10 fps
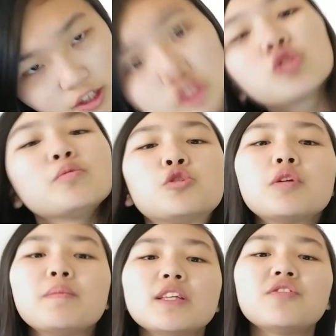you all so much
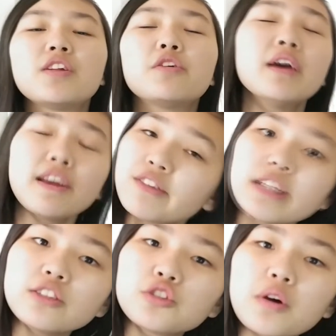for joining me this video. If you
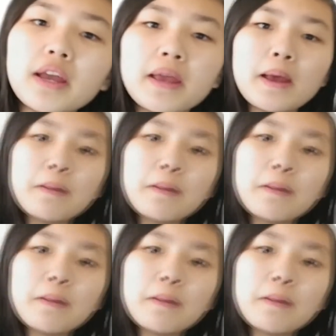did enjoy,